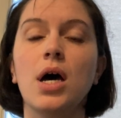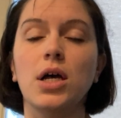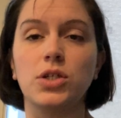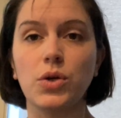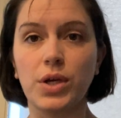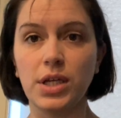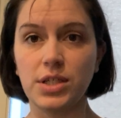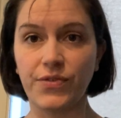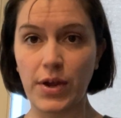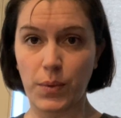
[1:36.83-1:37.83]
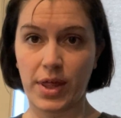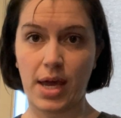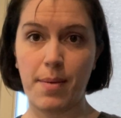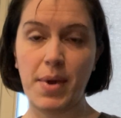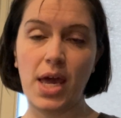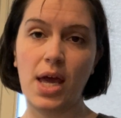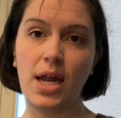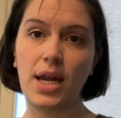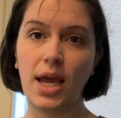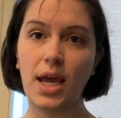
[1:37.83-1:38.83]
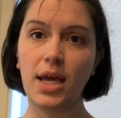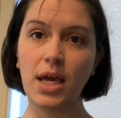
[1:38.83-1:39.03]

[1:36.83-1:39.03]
soak his feet with him in a